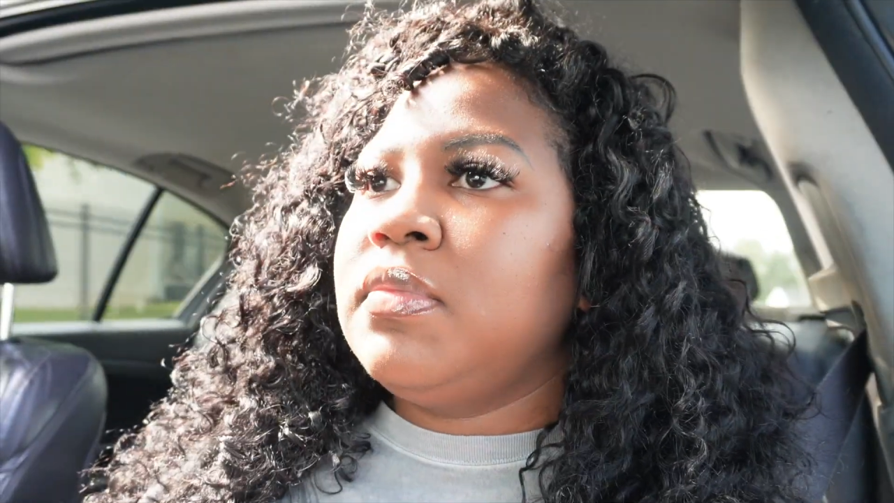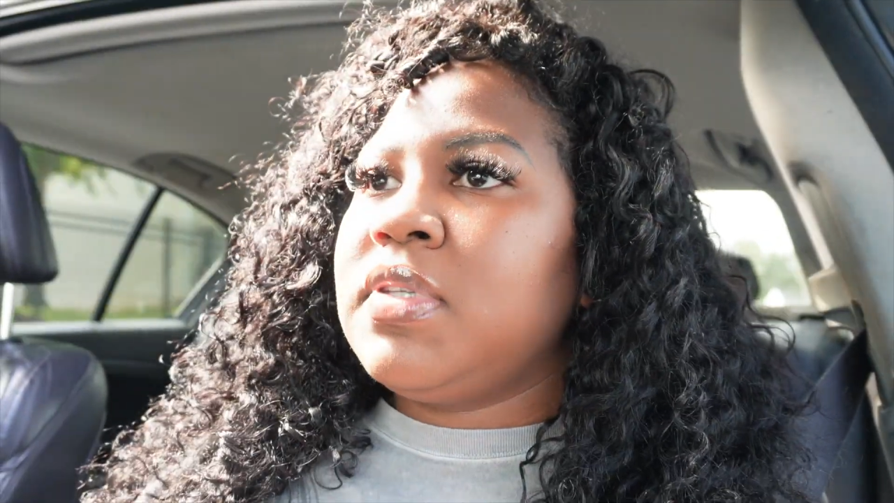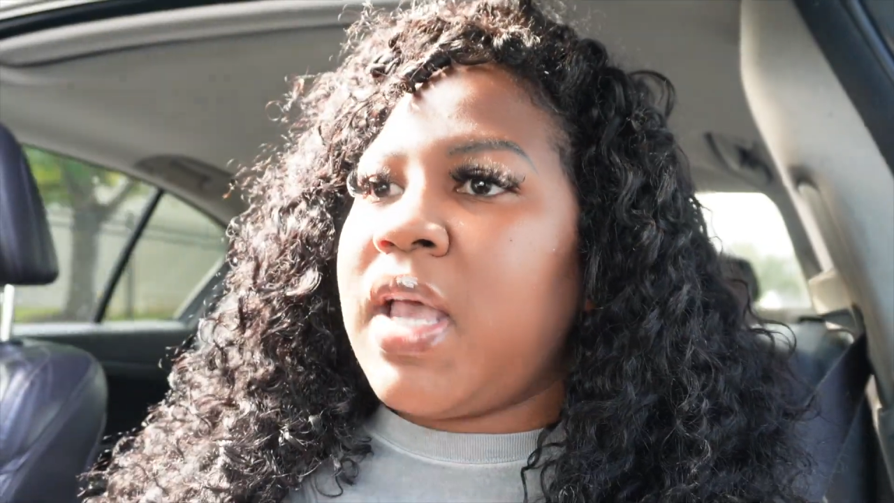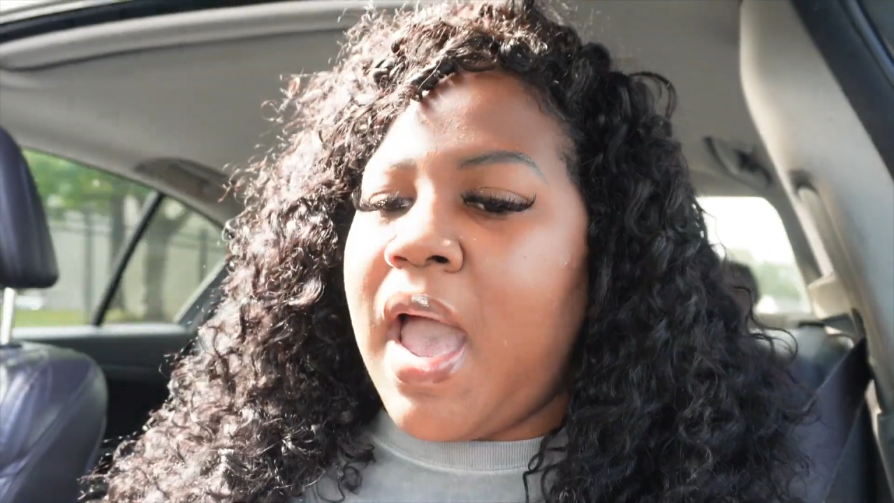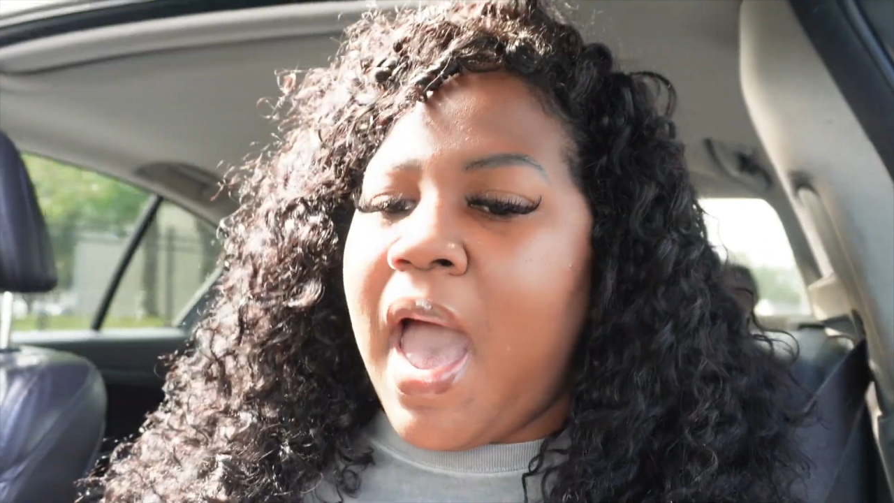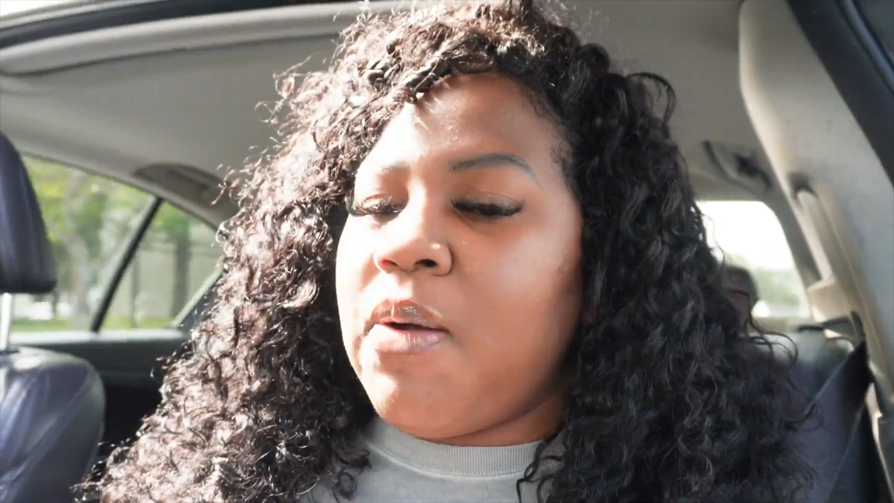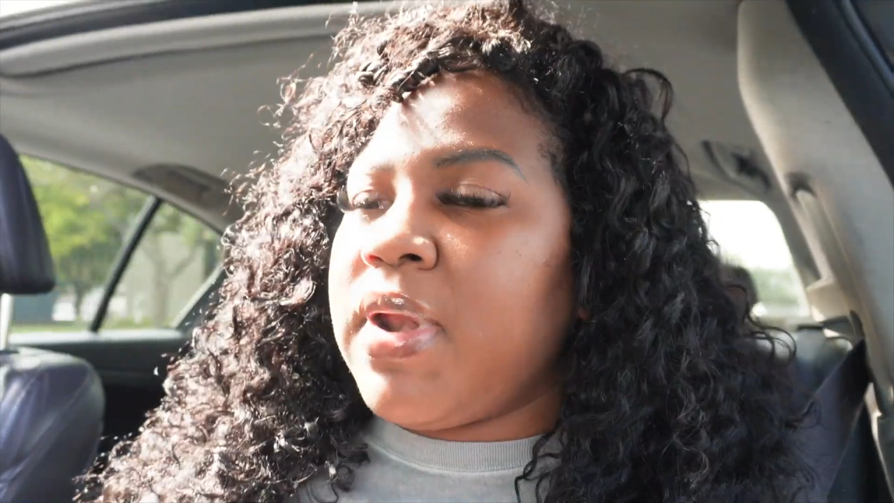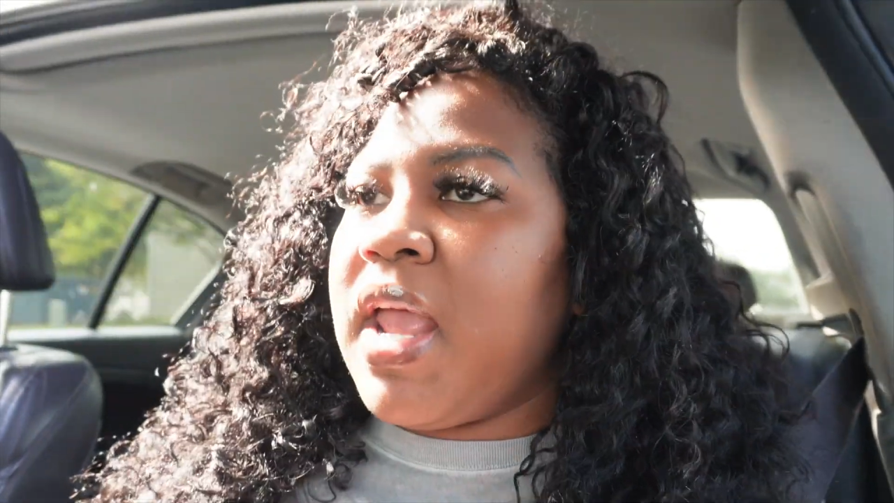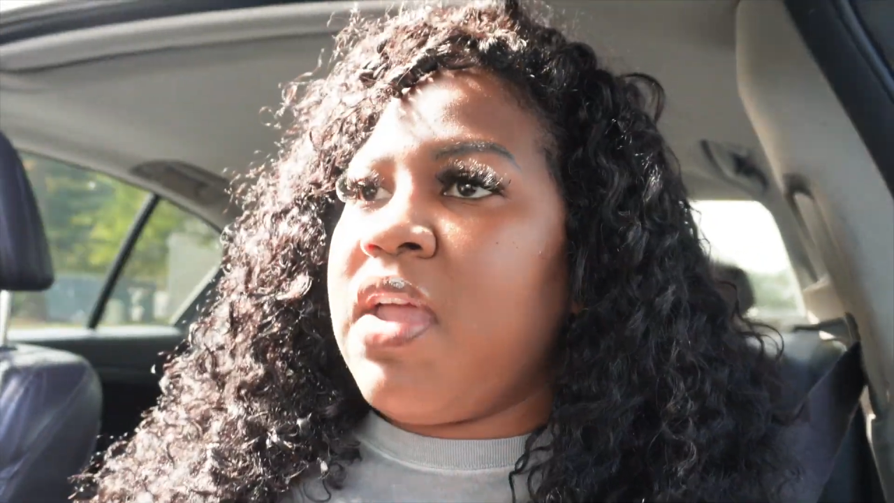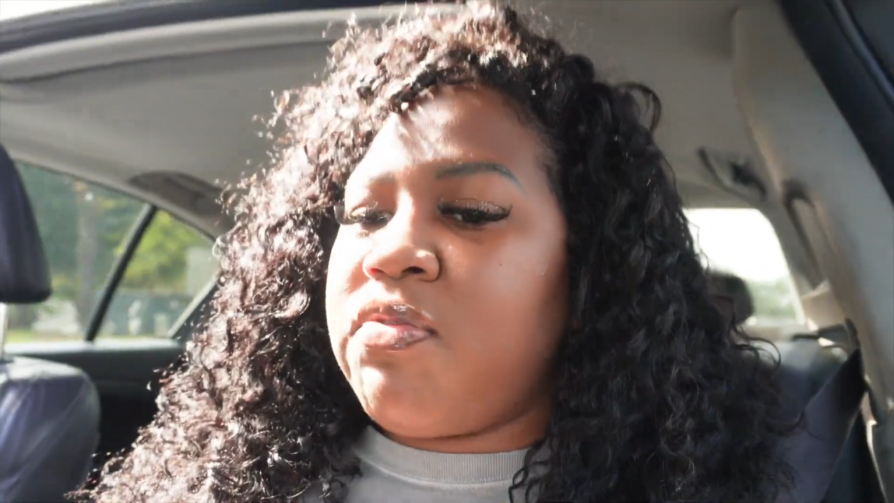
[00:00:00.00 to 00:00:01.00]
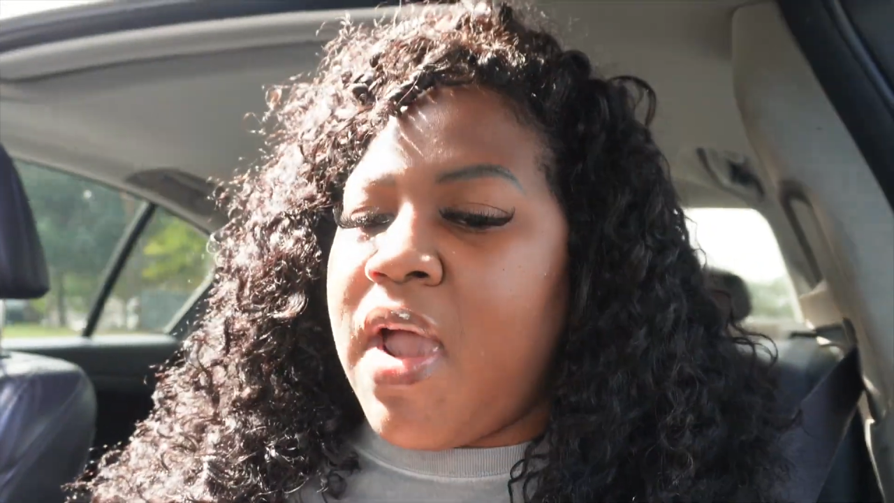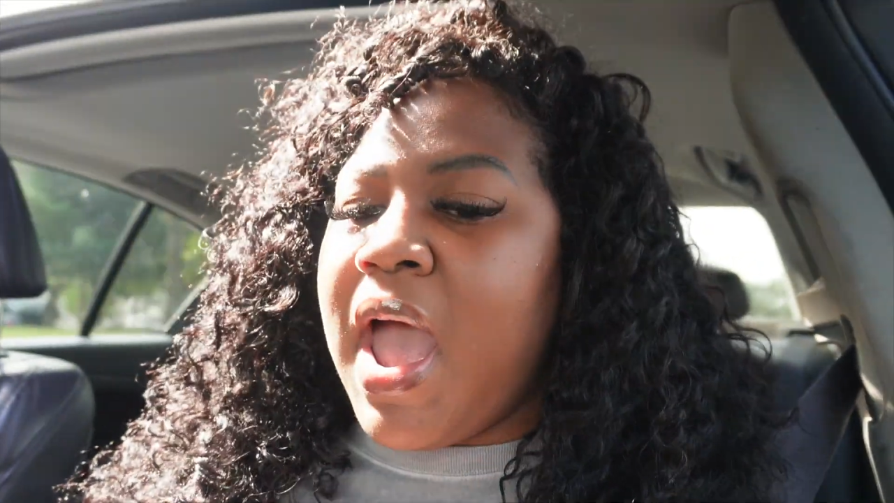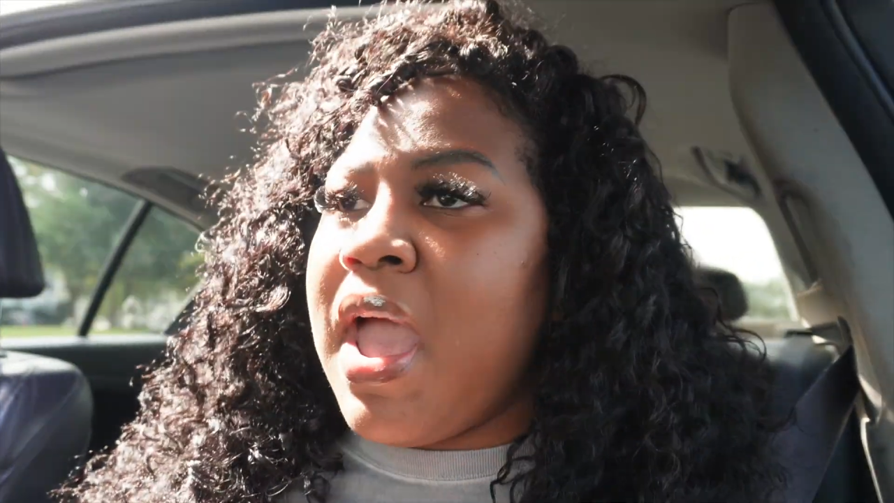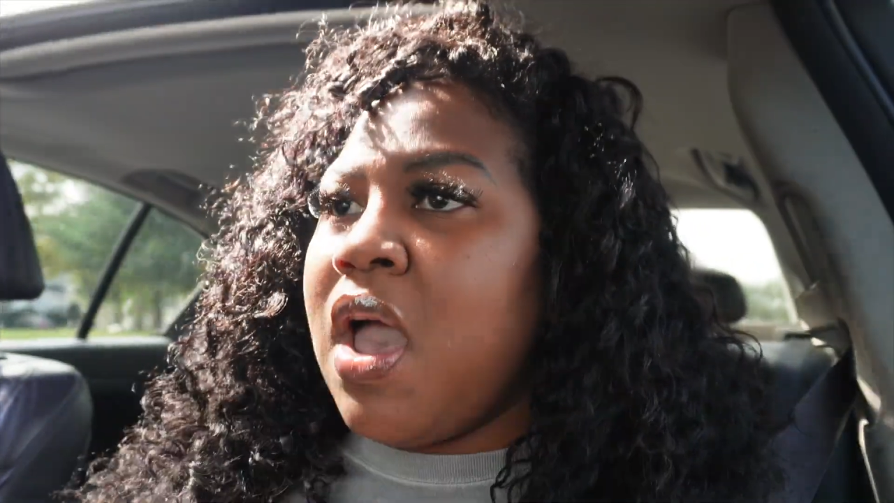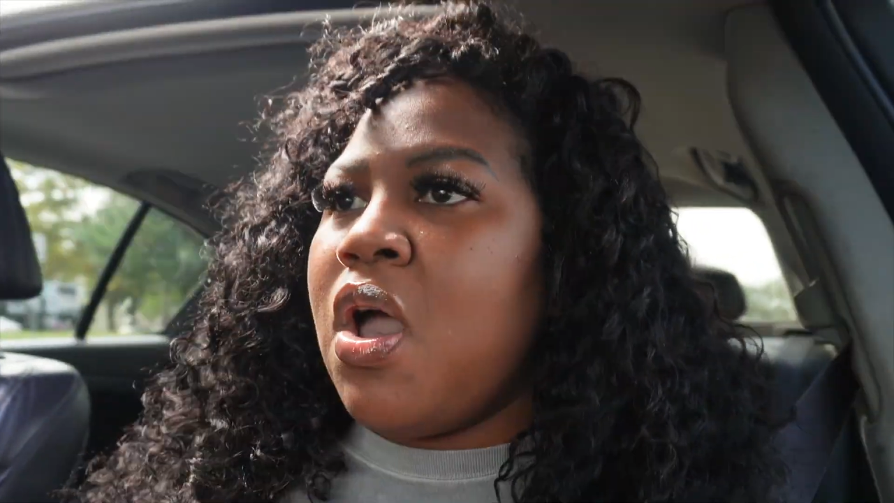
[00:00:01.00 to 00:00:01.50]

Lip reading: it's like an hour and a half ride,